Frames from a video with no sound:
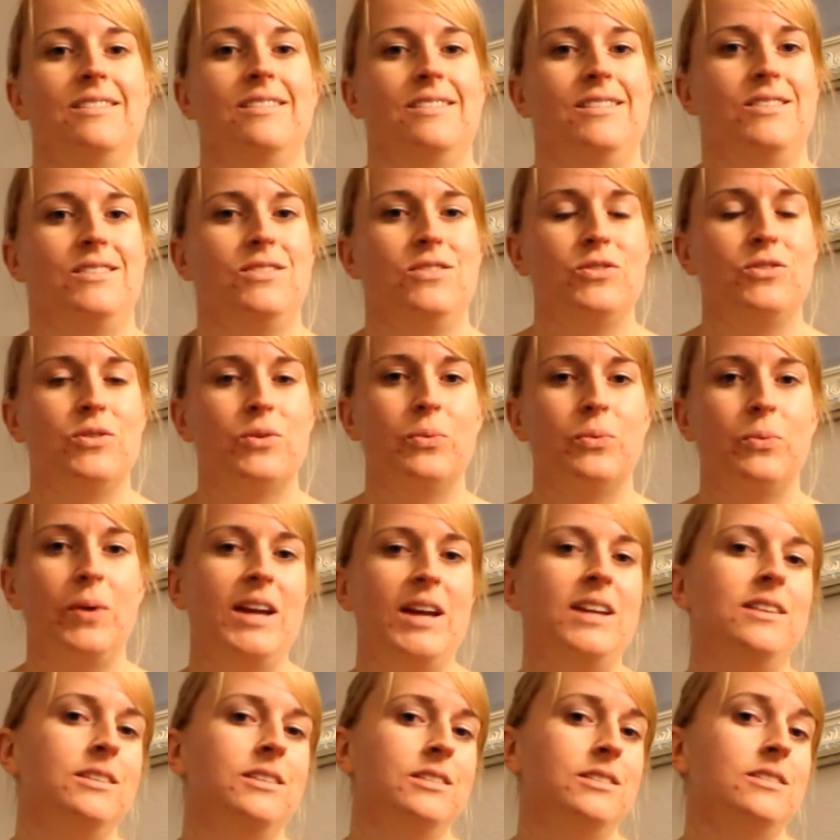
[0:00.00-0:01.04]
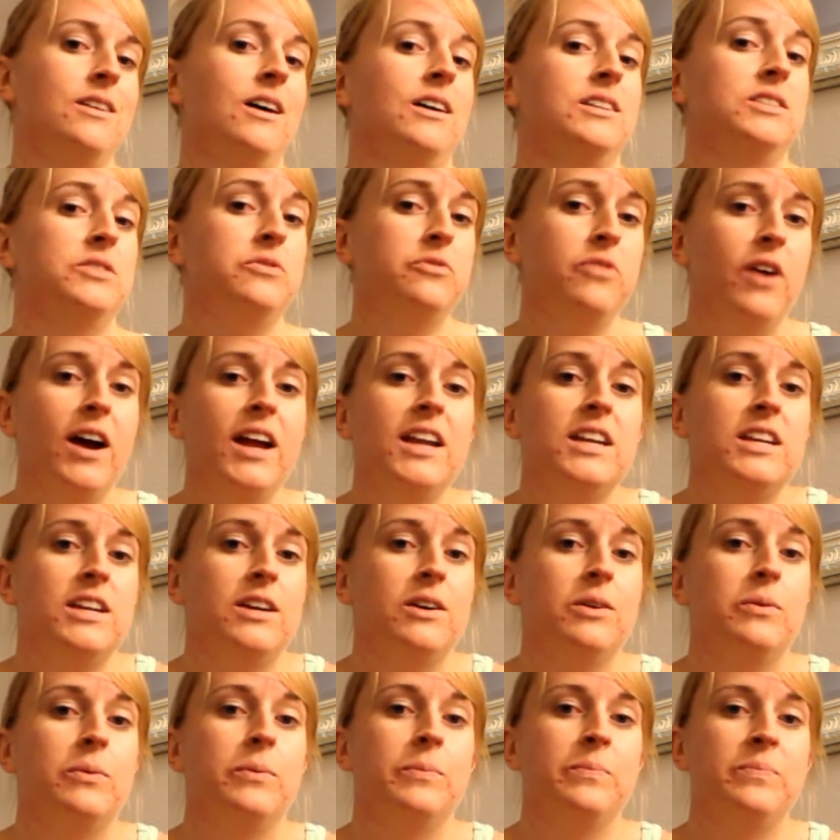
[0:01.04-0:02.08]
your weight does not define you.
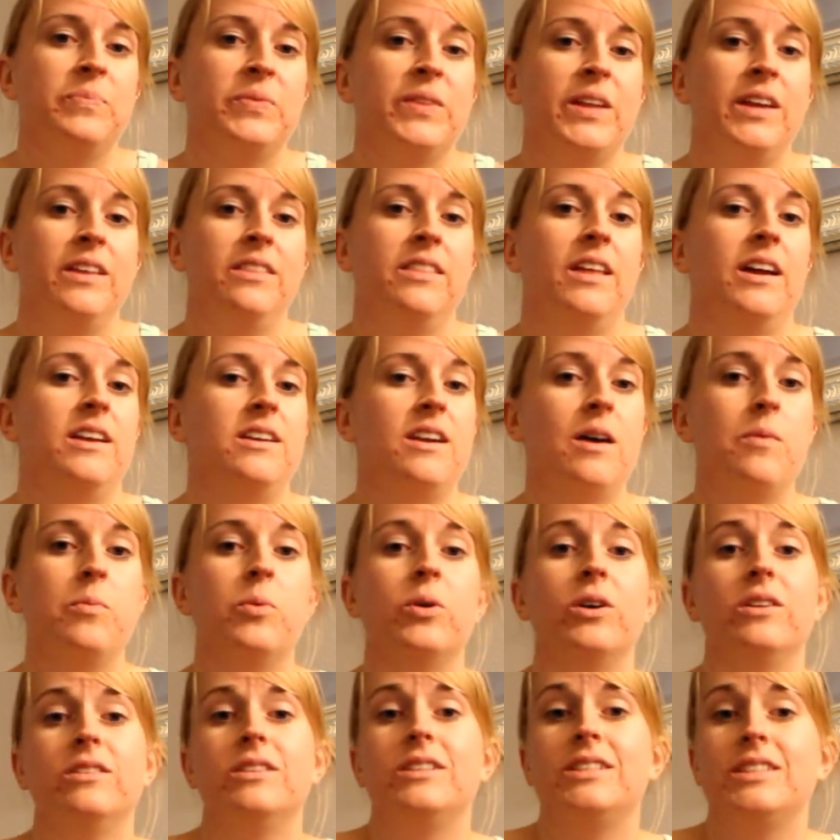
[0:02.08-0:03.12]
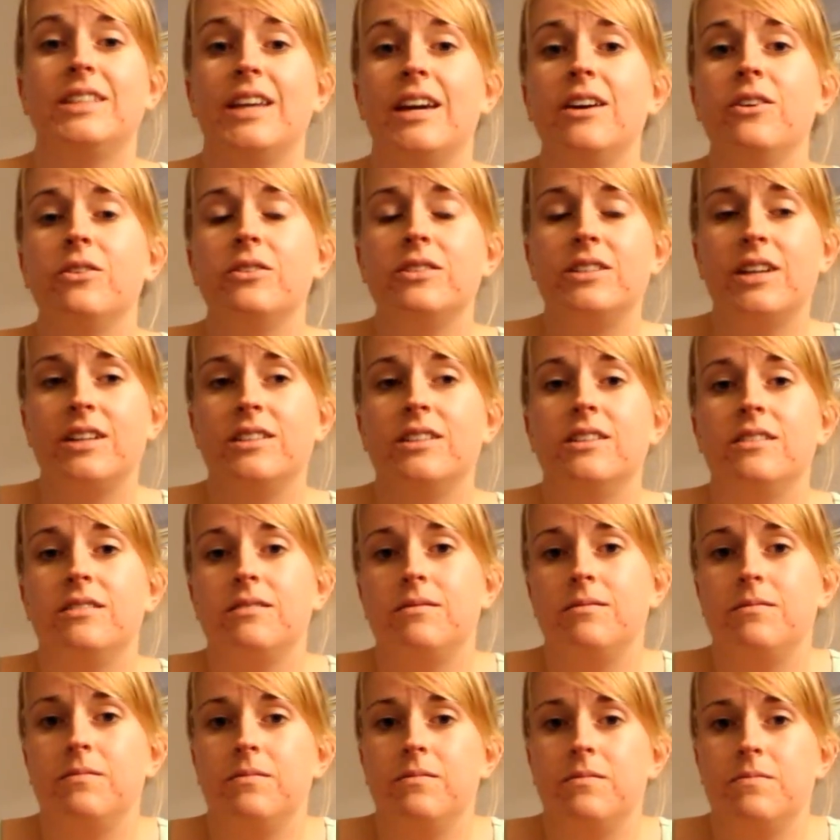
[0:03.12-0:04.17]
That number on the scale doesn't
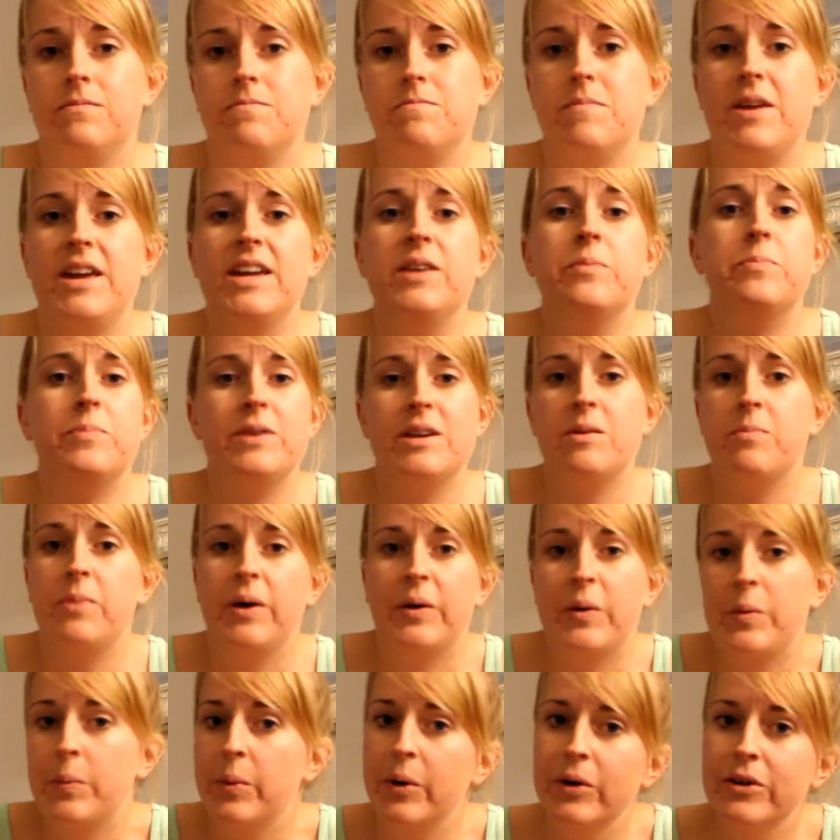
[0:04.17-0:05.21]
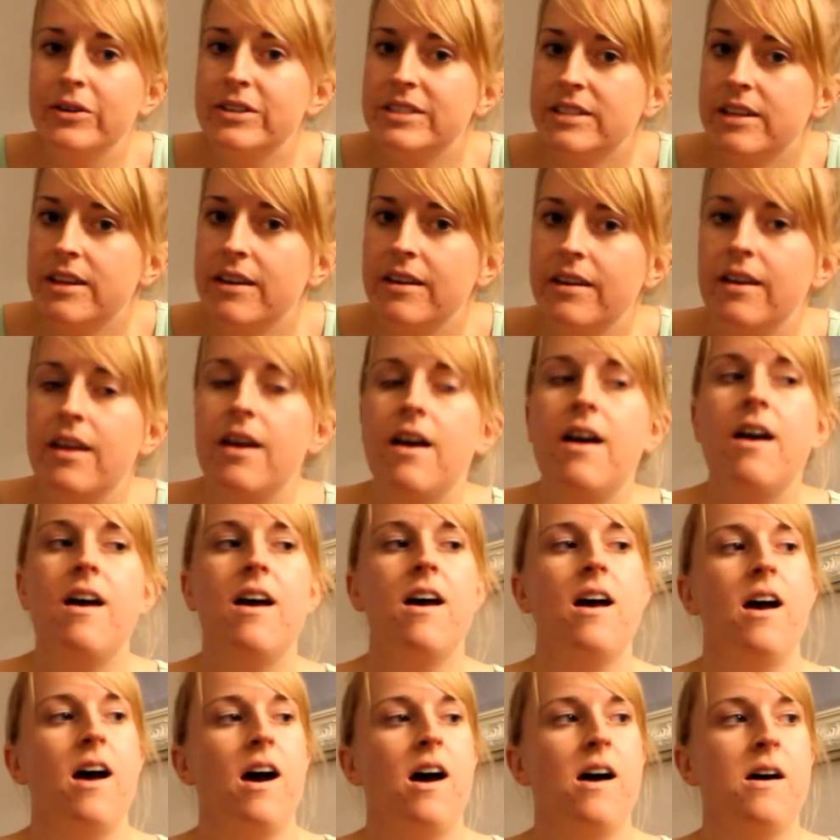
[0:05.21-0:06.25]
make me a better person.
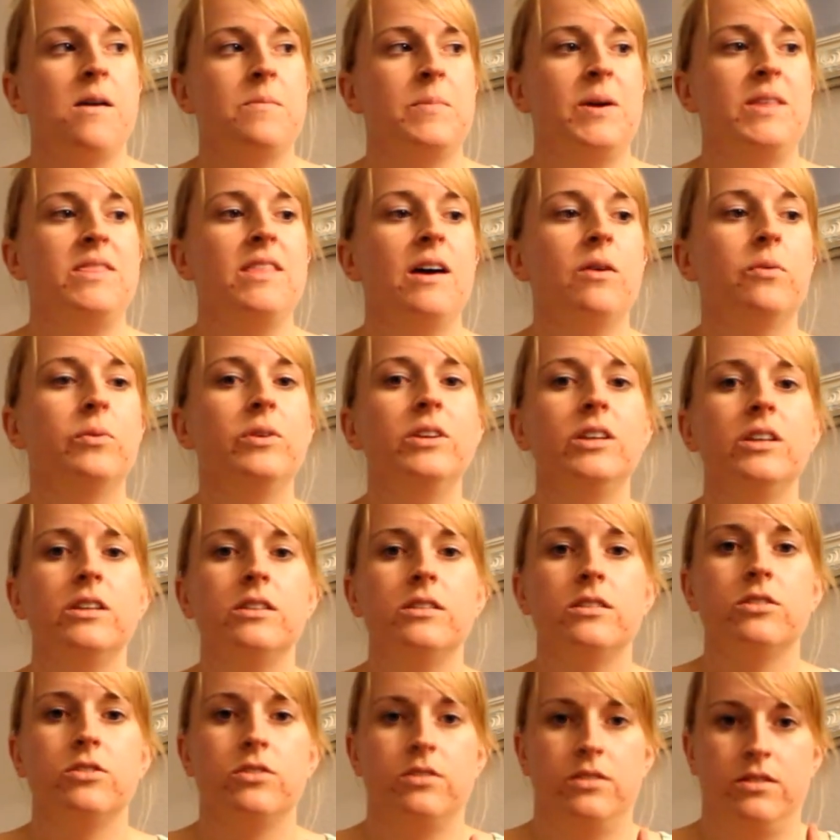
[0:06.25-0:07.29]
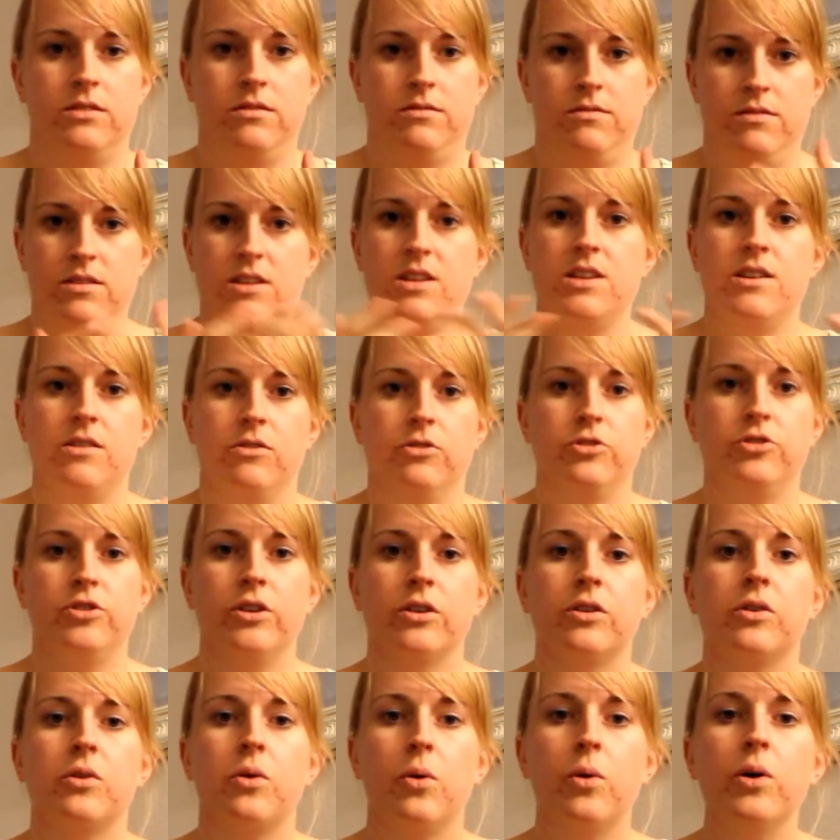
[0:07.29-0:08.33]
And that really, you know,
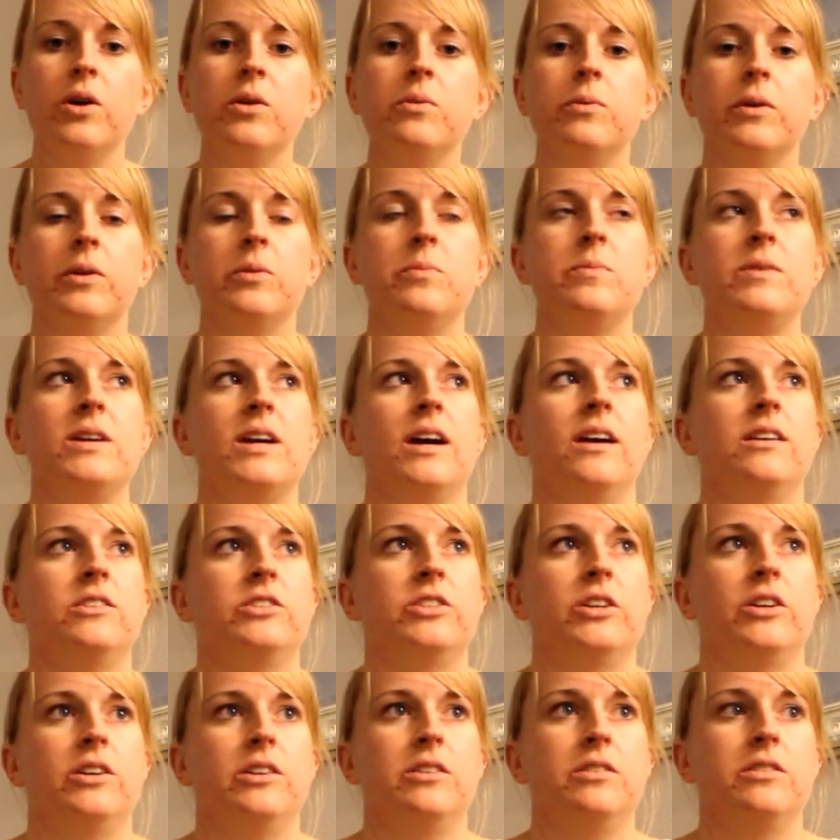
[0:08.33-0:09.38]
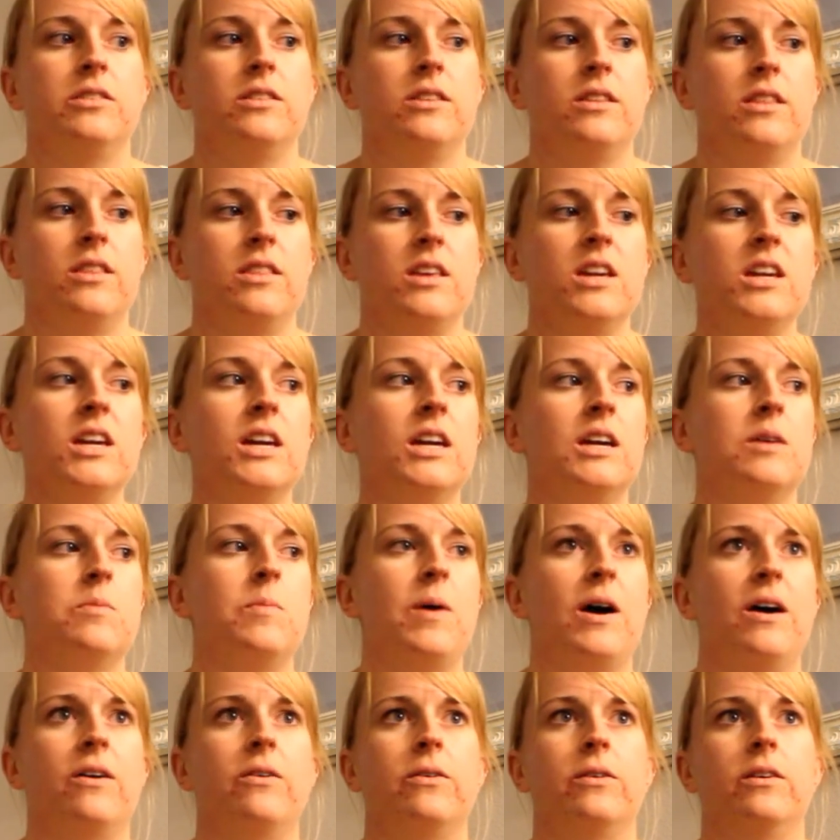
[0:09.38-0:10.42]
struck a chord with me. I started thinking
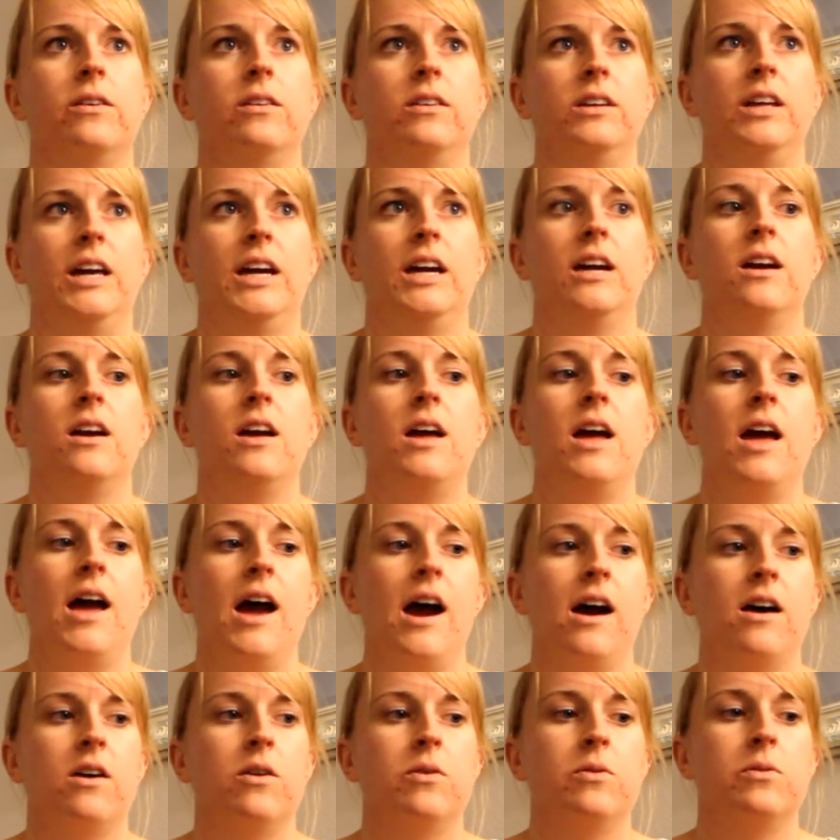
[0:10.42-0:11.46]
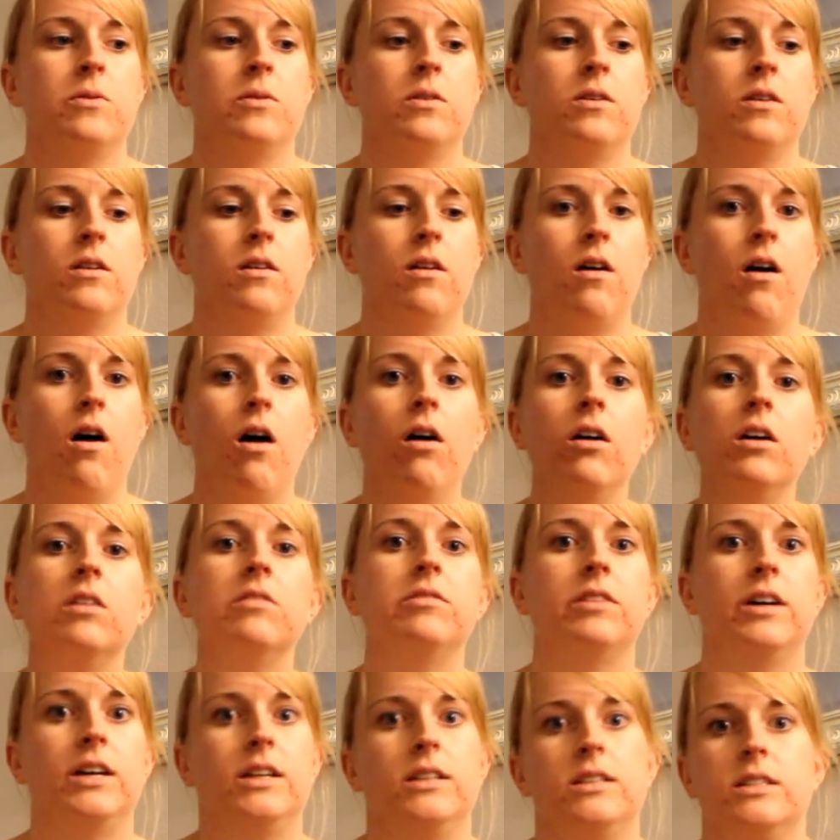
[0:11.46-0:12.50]
about like how all of
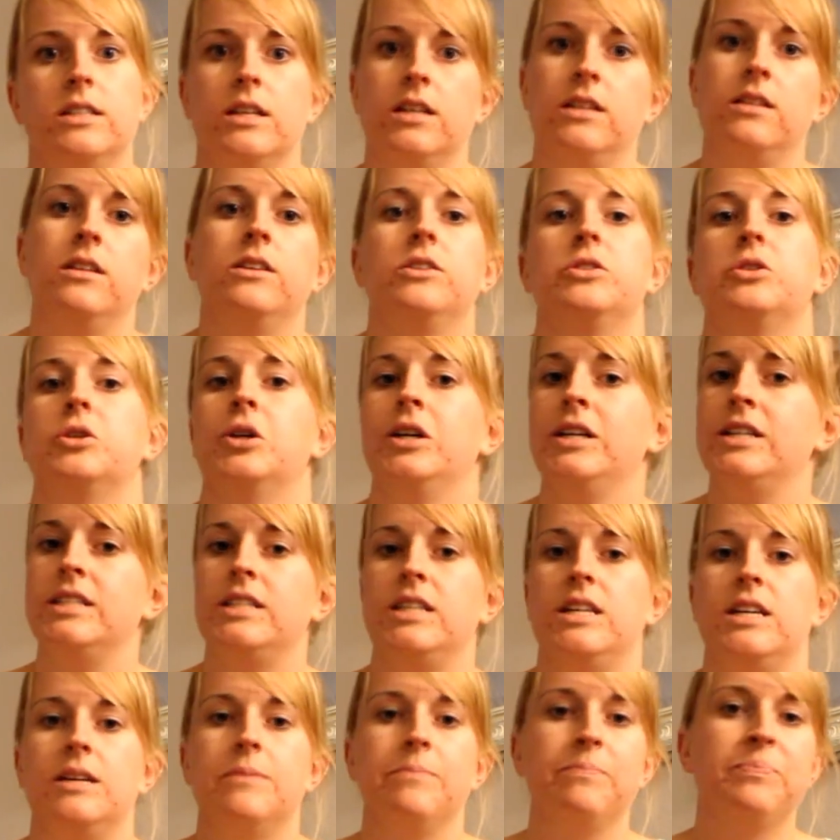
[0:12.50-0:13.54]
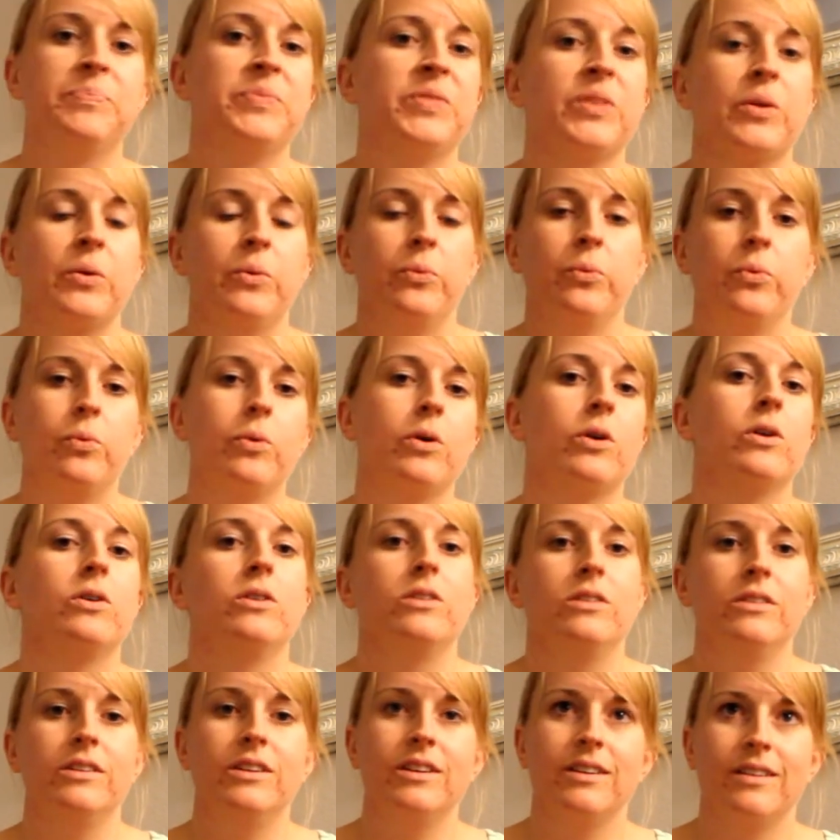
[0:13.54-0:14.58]
us in this crazy
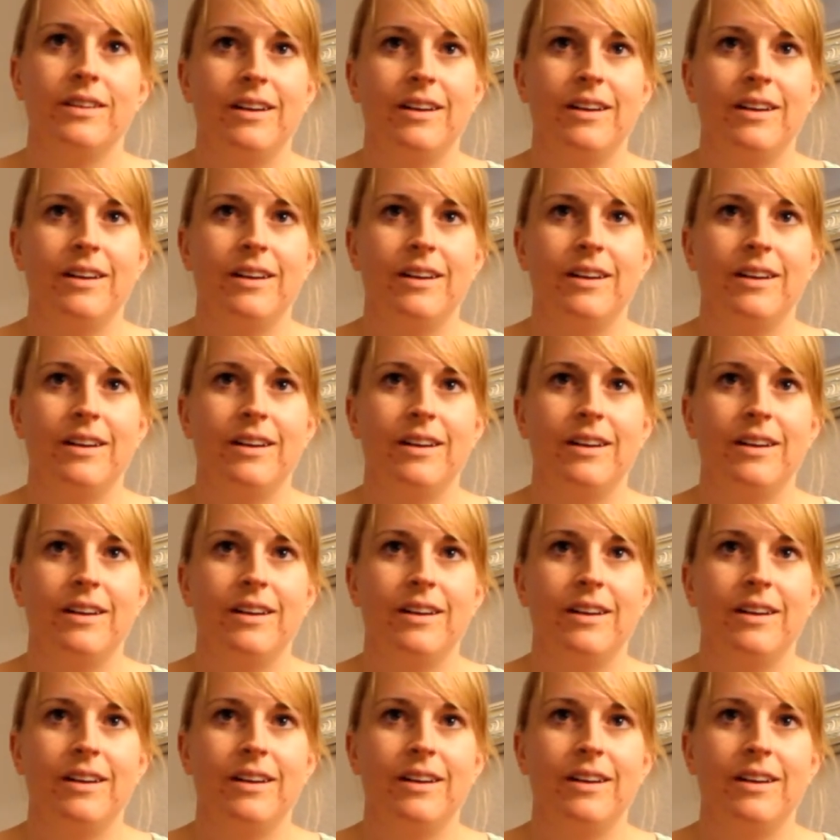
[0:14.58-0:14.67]
world,